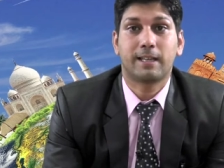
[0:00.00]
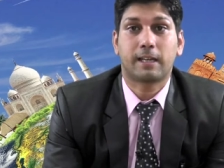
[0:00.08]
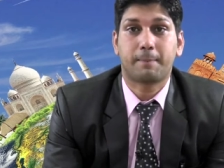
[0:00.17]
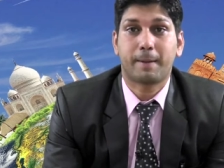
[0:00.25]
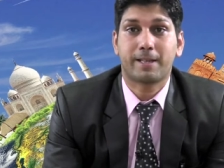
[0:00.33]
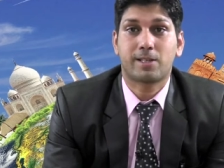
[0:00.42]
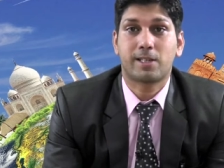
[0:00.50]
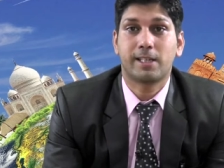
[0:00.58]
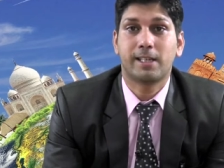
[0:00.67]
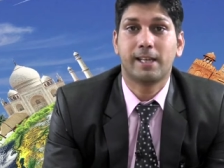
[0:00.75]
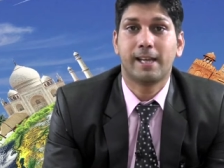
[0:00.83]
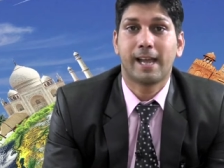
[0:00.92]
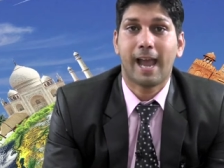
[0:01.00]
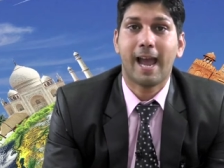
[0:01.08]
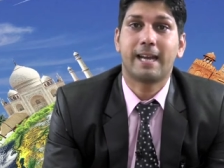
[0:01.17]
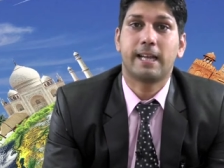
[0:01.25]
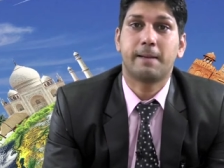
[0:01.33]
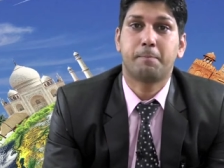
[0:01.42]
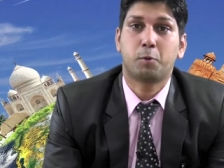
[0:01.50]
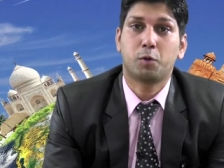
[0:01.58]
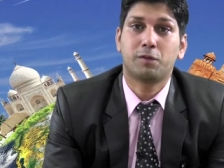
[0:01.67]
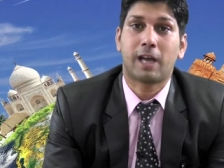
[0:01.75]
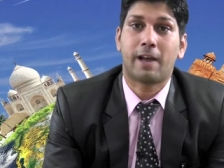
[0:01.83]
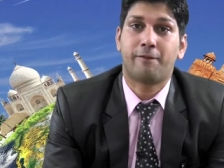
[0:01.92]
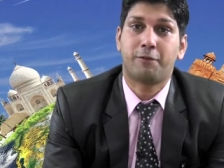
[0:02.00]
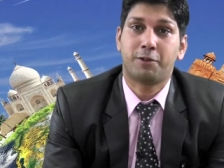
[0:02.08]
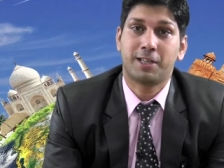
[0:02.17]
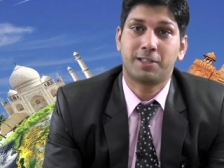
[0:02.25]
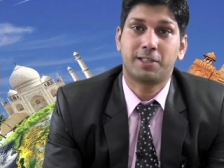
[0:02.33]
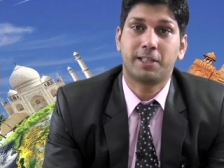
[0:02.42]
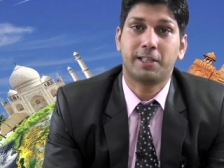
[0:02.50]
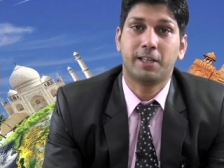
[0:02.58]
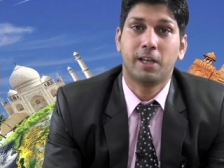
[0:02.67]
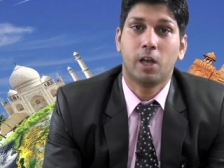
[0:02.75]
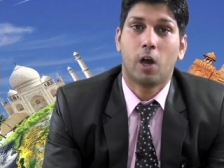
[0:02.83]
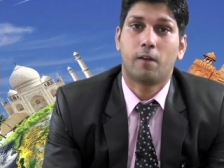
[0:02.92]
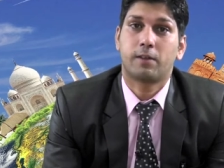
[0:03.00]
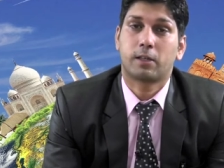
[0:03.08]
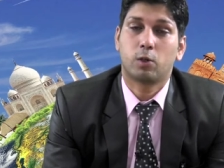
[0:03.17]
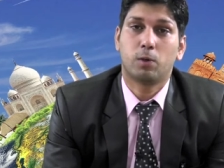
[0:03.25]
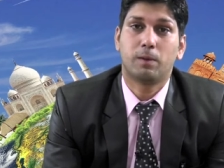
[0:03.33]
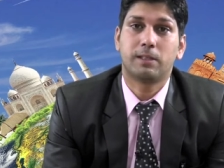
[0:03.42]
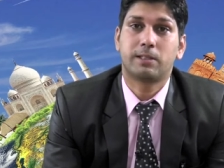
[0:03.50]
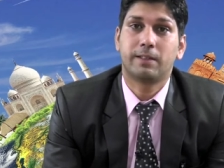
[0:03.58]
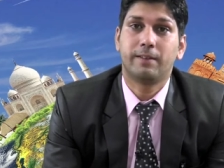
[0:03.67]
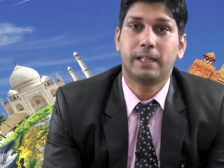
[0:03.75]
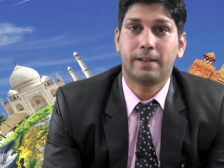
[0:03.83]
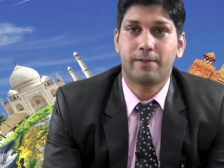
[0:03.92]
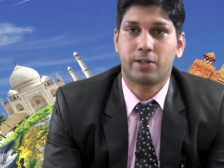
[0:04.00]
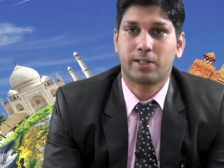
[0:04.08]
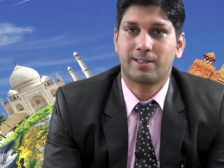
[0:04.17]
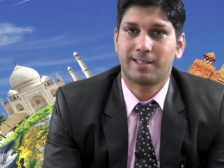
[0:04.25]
the capacity and improve the efficiency of the global civil aviation